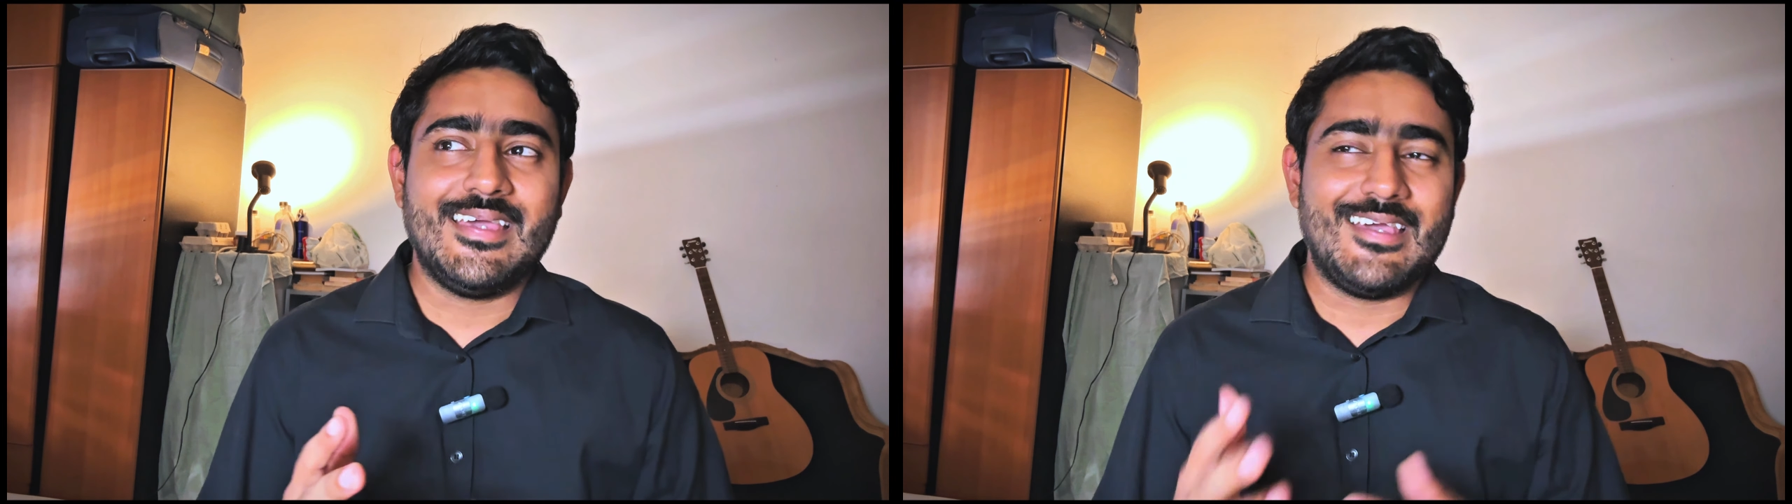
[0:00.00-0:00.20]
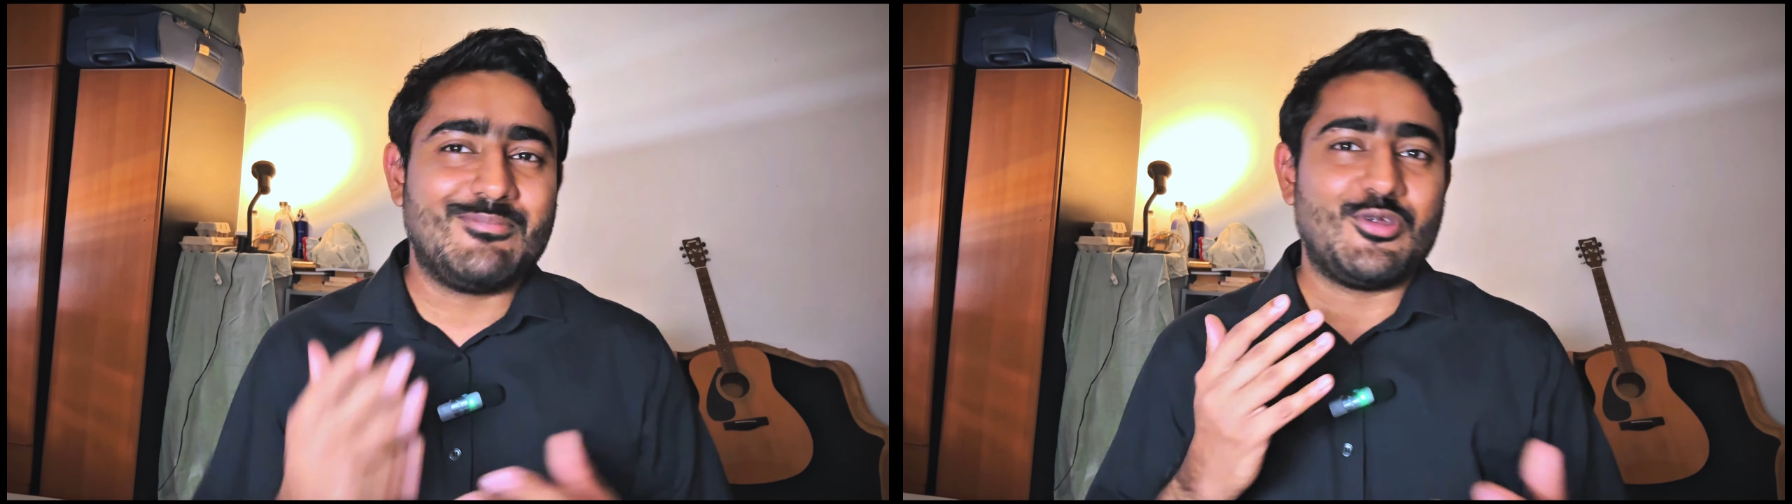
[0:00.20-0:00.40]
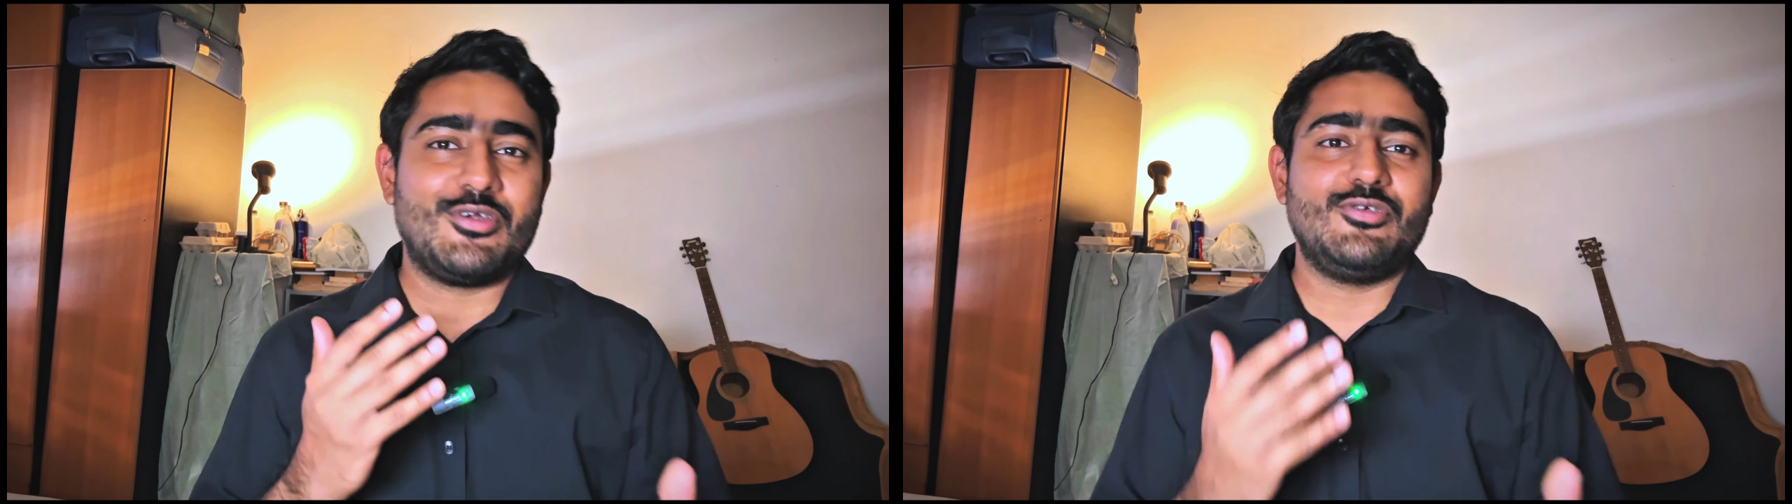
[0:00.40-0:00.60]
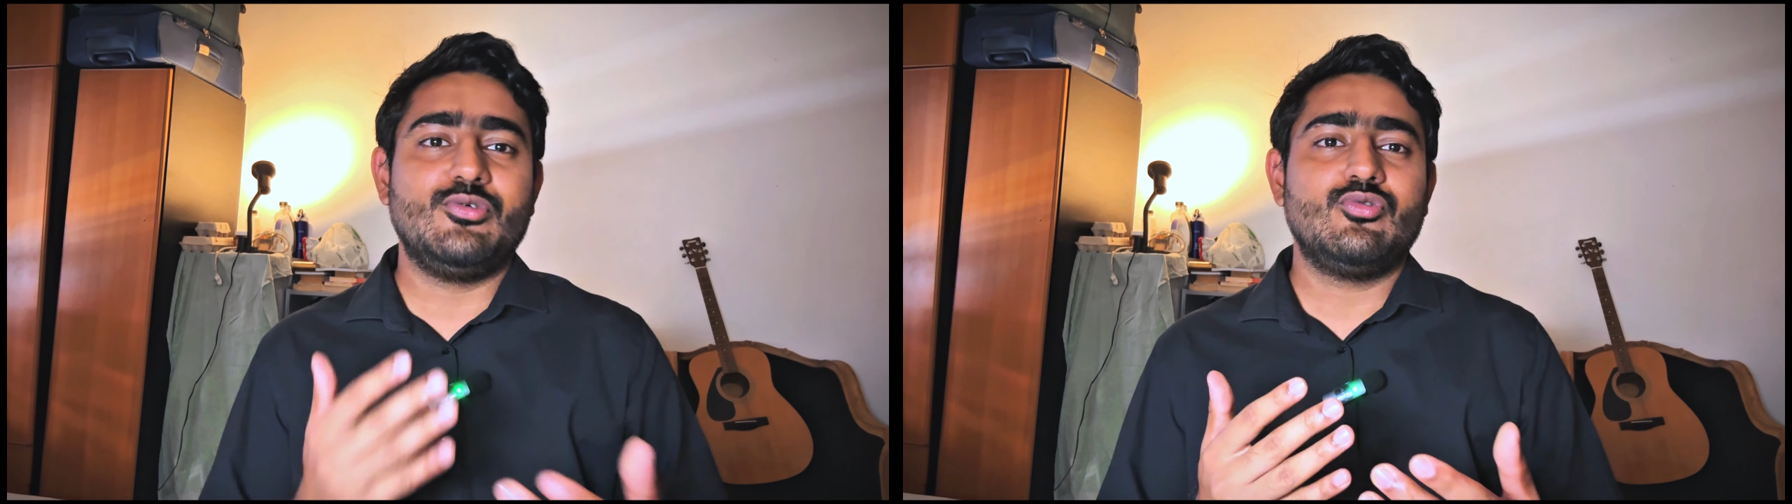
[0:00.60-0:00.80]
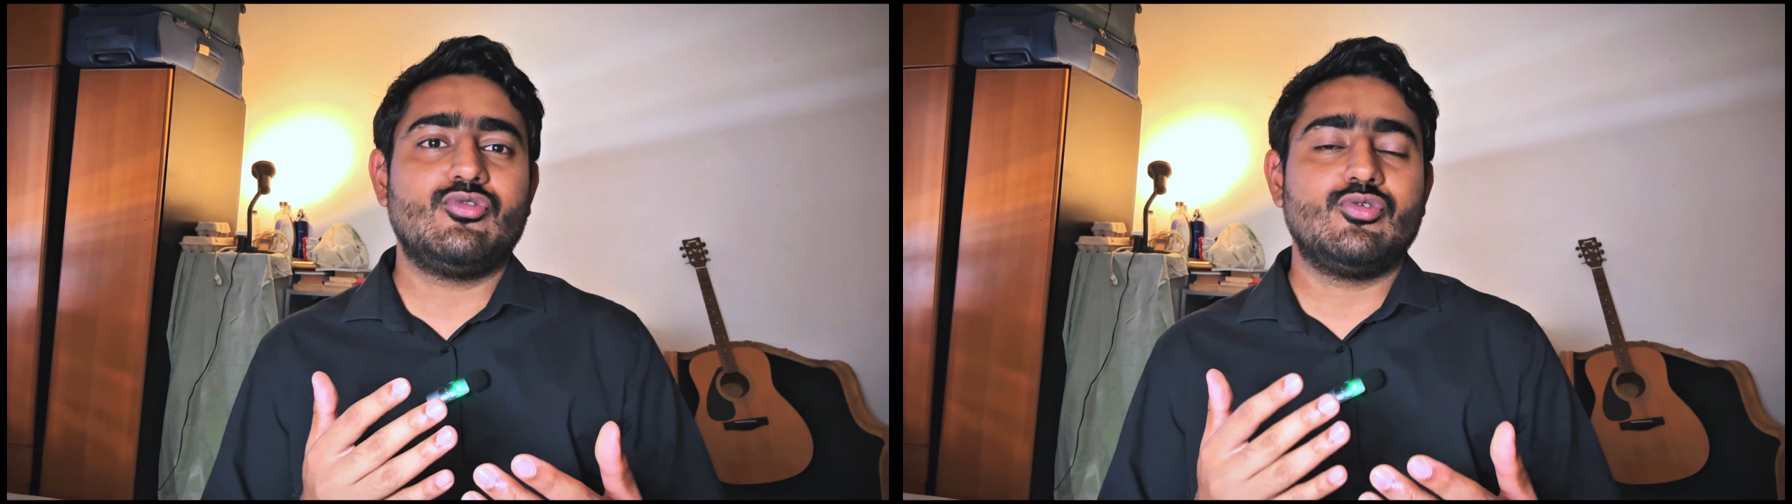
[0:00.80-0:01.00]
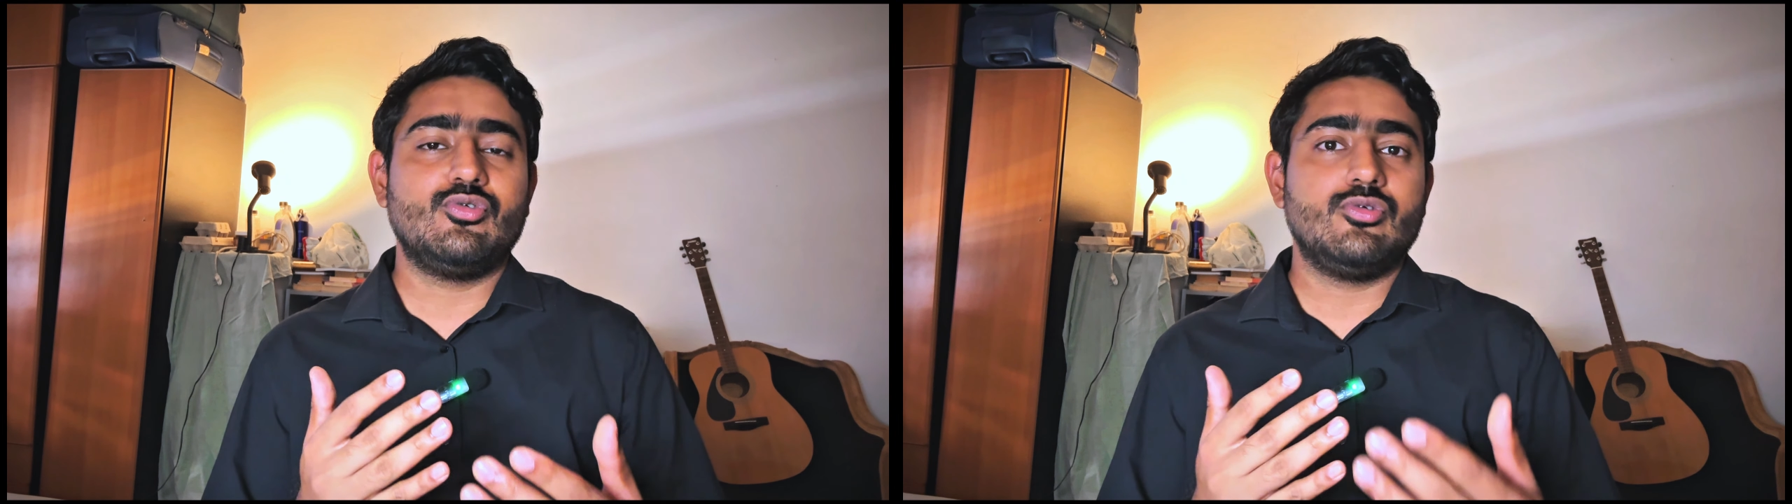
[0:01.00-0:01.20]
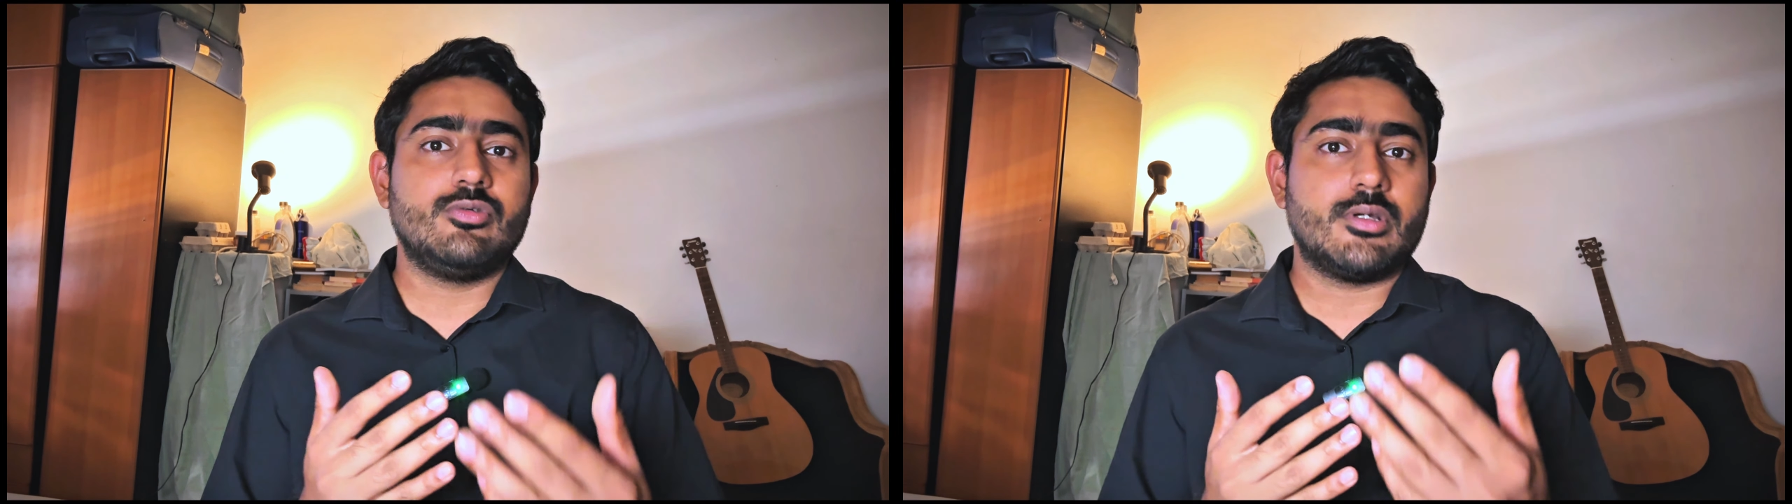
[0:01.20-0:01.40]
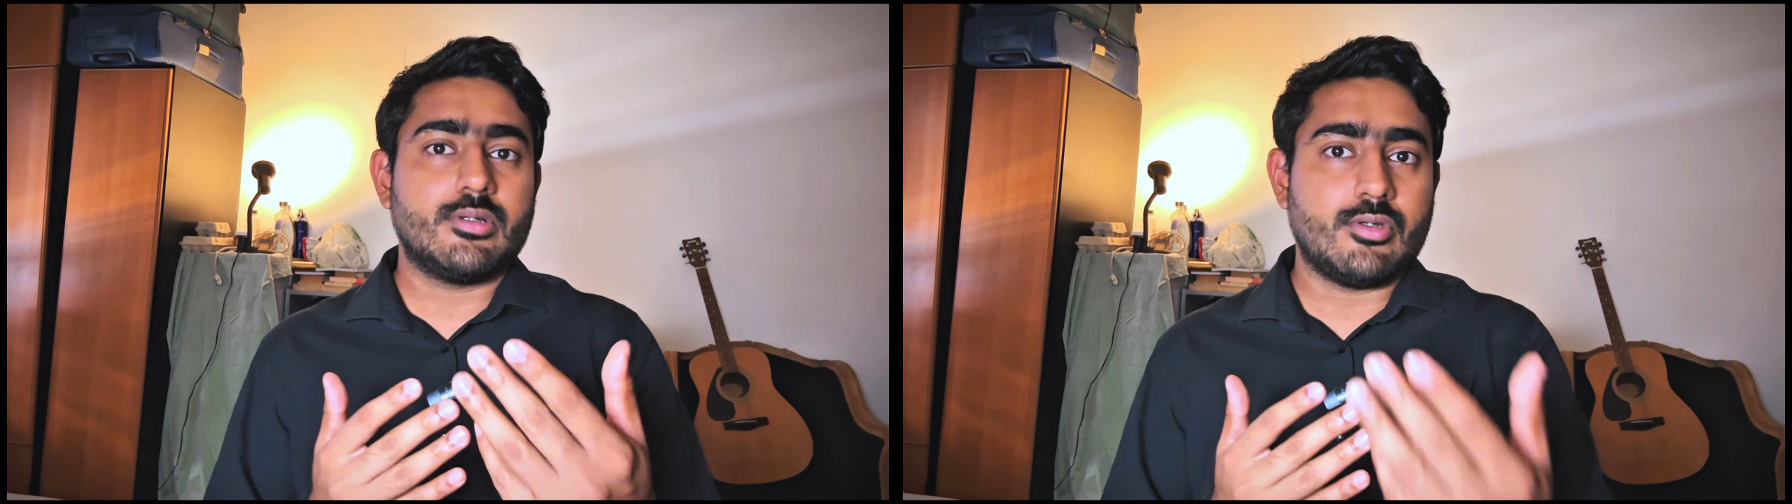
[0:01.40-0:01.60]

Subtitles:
I'm not used to